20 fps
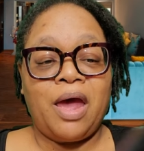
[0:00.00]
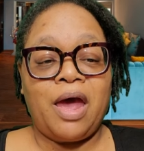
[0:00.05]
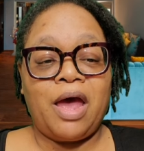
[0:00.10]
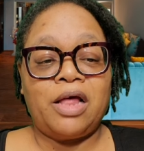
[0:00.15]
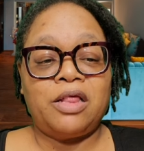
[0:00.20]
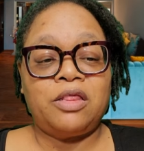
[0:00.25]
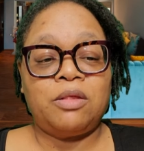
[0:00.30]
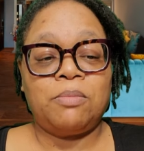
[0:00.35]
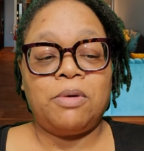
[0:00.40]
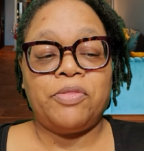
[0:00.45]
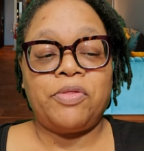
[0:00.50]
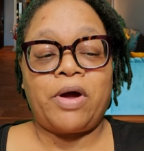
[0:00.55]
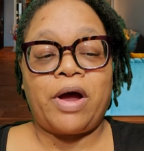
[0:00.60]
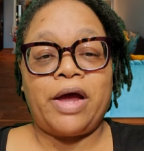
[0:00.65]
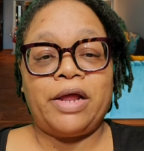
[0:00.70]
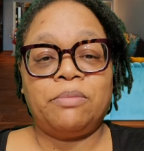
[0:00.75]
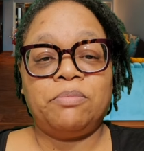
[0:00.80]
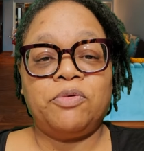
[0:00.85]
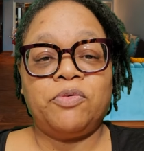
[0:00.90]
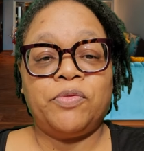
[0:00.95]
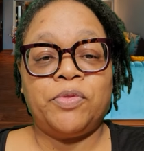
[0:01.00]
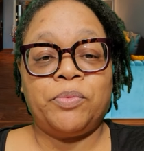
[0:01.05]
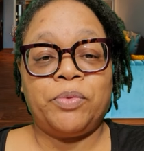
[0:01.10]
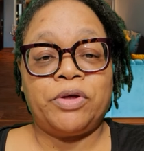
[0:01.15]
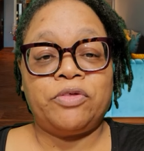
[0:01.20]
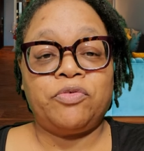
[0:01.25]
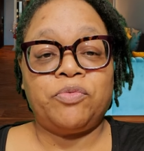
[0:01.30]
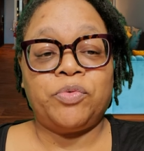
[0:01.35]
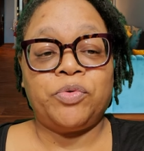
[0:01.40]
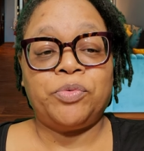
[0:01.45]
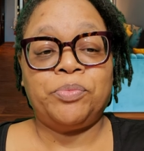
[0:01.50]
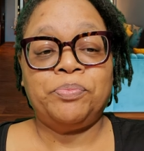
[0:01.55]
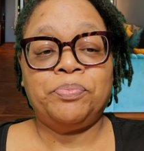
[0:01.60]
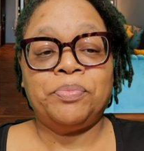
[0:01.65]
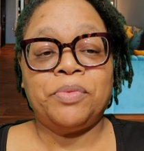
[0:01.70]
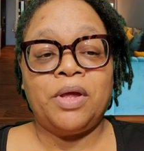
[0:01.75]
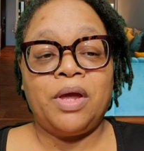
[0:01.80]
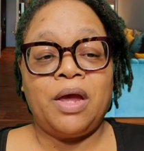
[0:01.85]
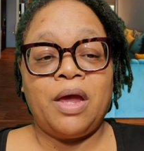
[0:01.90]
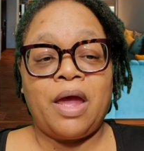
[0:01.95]
and some other items for the
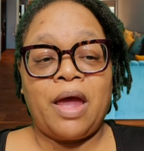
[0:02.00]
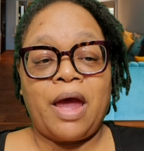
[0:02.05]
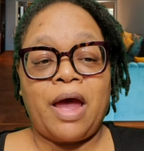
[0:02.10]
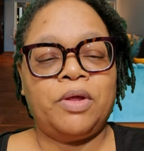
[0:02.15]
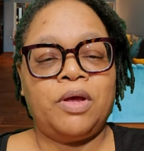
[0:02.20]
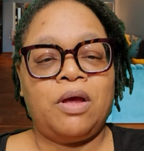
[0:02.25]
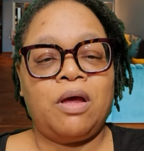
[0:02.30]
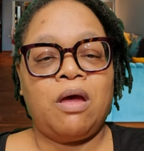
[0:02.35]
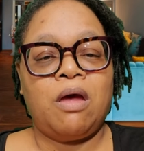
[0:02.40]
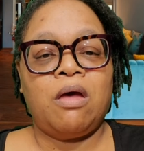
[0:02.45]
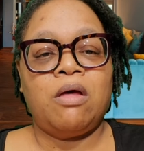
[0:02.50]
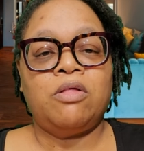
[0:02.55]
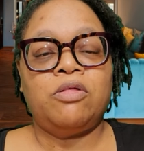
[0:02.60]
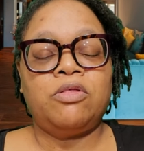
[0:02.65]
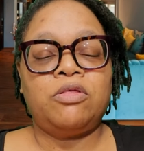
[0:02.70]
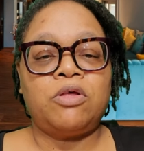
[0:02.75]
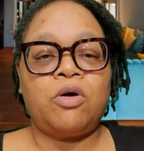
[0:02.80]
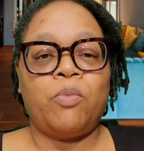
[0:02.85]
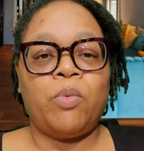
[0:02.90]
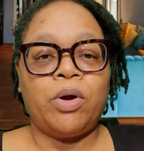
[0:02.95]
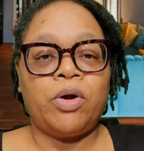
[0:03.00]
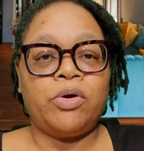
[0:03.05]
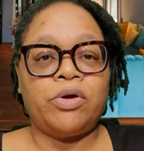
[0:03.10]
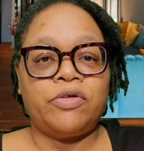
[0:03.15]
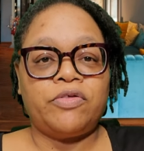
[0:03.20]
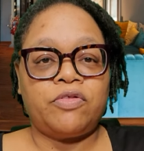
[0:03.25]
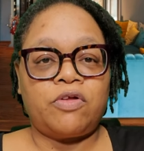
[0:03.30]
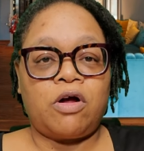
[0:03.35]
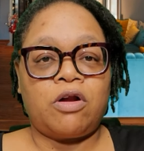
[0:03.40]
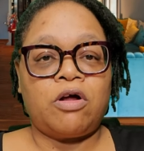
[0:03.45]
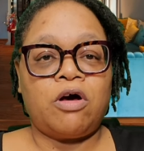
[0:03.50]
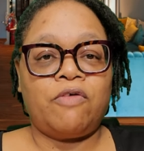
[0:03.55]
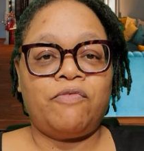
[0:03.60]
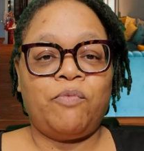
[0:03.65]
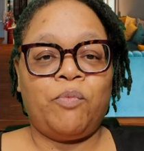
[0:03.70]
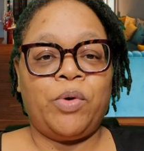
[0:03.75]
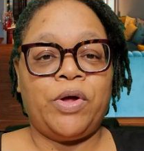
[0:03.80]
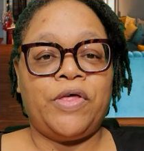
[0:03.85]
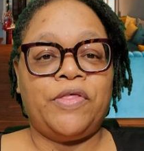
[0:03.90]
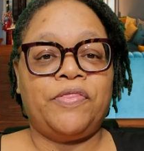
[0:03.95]
restroom. So we're going to start
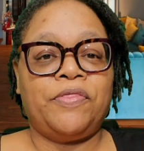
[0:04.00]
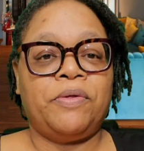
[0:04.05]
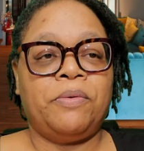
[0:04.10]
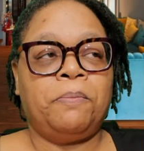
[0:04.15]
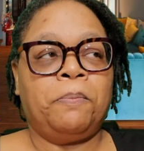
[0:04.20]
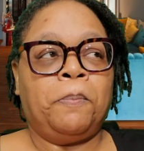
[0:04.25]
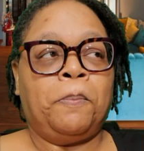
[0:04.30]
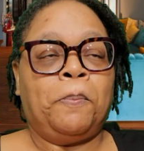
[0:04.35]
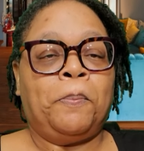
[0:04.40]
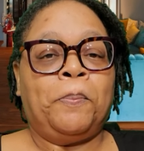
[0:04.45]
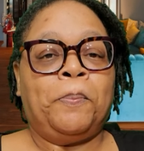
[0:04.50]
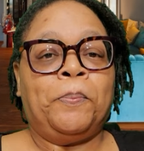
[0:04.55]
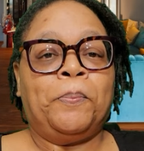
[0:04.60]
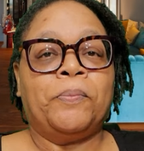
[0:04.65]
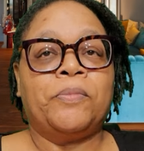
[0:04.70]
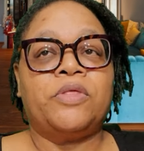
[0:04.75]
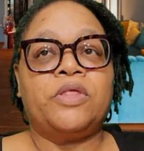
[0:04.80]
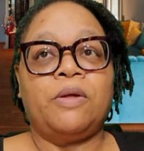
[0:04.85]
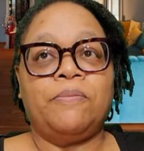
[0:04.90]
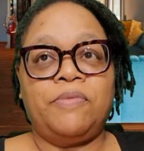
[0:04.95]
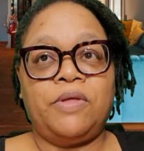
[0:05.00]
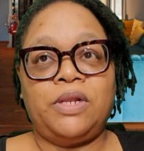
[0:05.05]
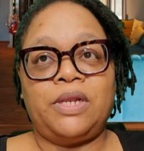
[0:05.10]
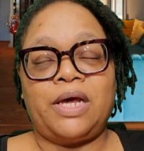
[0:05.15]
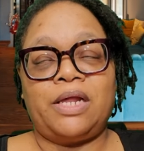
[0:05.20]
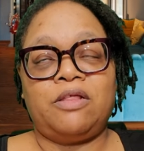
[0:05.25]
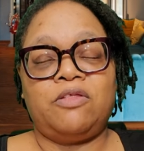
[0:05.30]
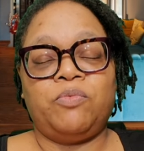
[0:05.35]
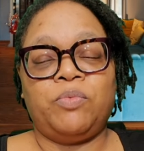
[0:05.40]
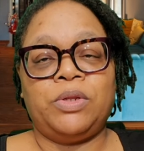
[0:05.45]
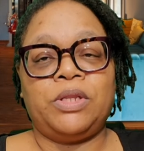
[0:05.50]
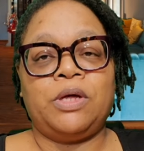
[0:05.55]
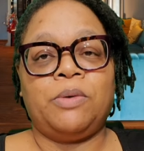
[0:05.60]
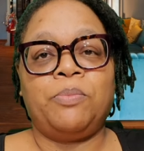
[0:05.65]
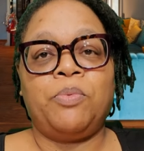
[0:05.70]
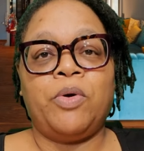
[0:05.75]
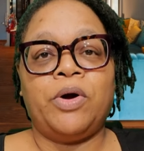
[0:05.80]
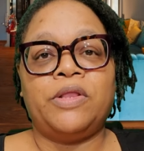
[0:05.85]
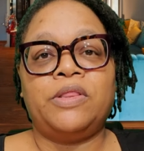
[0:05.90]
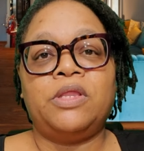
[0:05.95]
off with something that is really
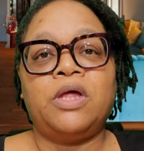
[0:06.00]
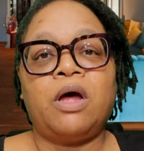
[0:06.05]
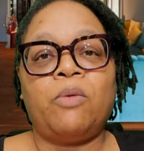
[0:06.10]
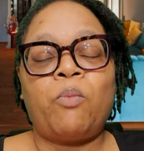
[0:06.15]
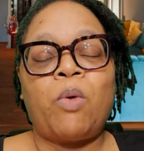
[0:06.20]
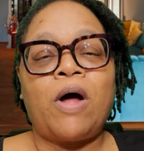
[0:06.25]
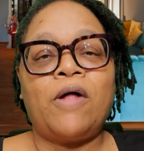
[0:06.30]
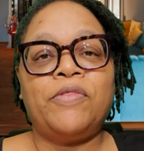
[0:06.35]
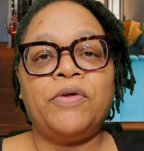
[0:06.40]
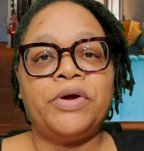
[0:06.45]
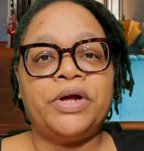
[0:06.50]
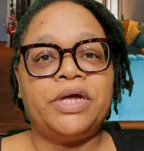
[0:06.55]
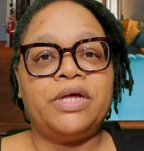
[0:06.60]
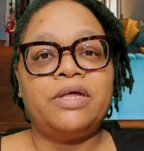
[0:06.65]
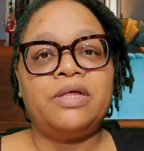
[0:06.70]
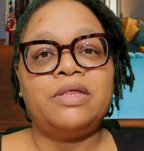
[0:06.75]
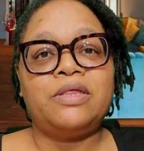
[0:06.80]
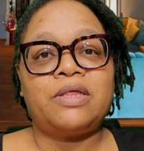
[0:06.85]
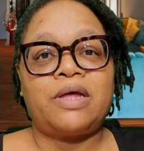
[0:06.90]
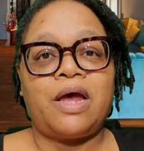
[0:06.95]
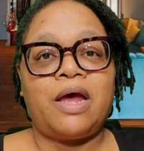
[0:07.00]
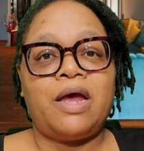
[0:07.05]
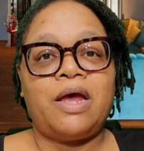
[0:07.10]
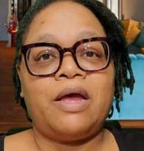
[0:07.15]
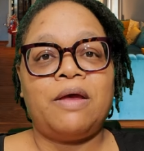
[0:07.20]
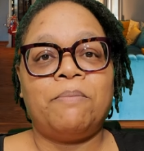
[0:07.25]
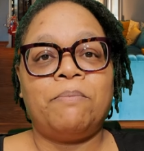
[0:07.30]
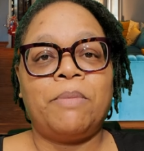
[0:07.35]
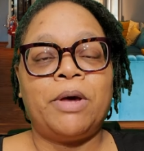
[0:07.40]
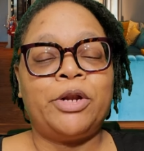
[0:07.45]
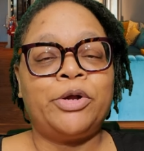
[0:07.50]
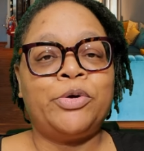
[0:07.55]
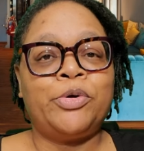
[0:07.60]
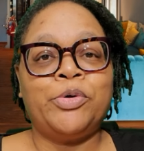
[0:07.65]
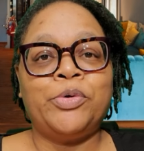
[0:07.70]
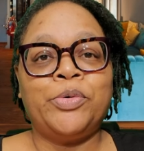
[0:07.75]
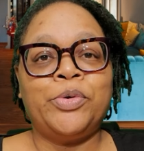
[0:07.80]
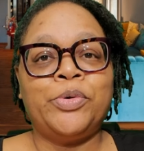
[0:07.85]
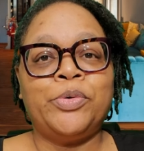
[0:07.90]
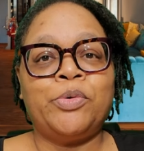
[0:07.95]
important. While there is a medical
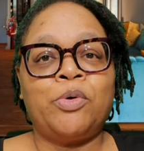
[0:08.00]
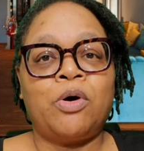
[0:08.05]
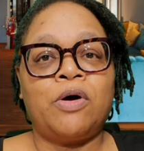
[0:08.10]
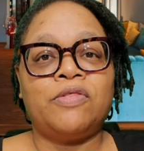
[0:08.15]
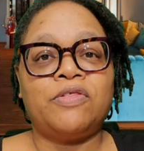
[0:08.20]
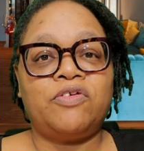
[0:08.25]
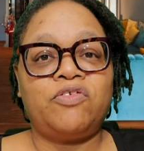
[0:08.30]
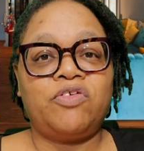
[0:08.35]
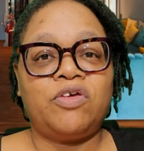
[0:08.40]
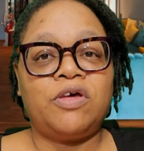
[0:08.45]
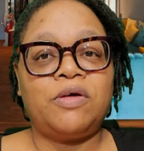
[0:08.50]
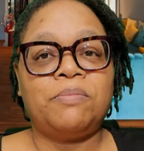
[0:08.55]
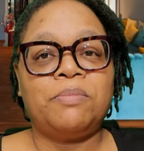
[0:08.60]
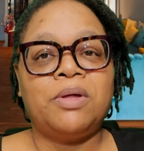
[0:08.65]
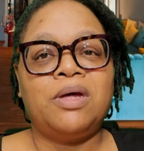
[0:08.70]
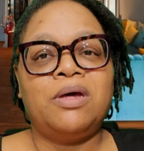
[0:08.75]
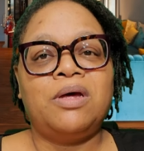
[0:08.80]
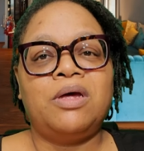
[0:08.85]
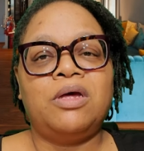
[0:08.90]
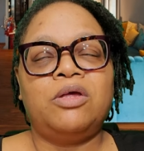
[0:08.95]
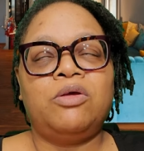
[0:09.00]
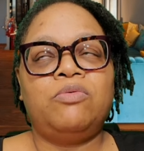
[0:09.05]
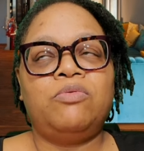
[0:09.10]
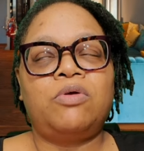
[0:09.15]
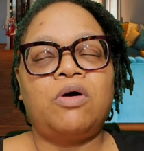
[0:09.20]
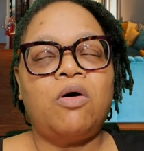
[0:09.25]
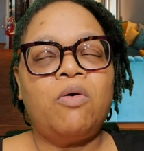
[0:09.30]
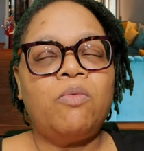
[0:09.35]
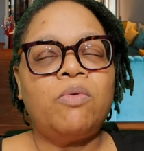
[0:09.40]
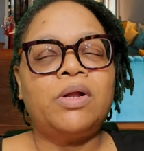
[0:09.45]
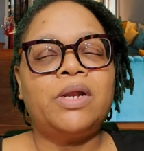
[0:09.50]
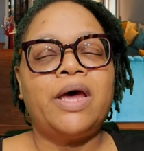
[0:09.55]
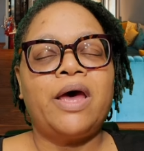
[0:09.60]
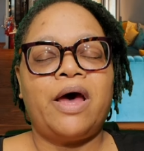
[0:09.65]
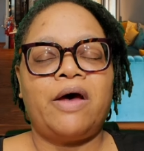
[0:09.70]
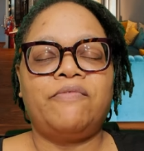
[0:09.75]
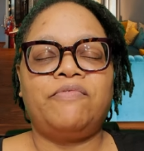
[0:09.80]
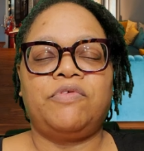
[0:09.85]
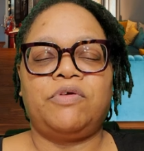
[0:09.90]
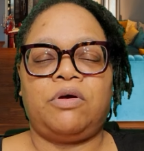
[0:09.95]
crew on the ship, you don't want to
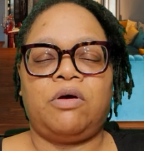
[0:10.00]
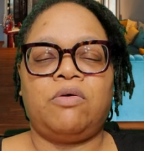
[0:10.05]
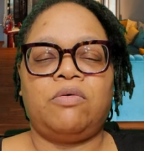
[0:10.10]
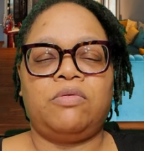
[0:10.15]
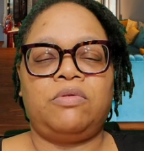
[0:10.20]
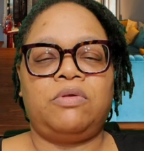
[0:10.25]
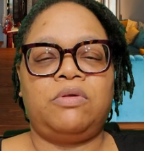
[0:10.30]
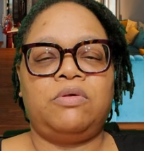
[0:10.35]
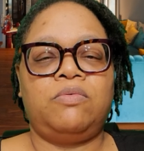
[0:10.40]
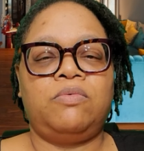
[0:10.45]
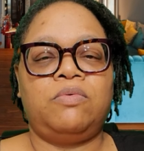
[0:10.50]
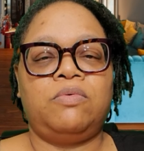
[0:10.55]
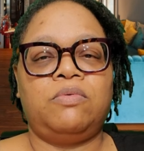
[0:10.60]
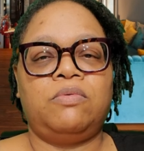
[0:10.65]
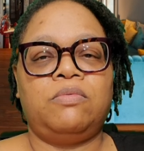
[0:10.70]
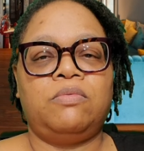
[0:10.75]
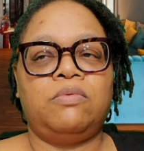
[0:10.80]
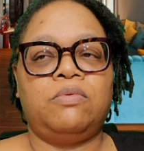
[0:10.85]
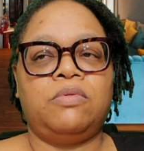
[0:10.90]
have to go to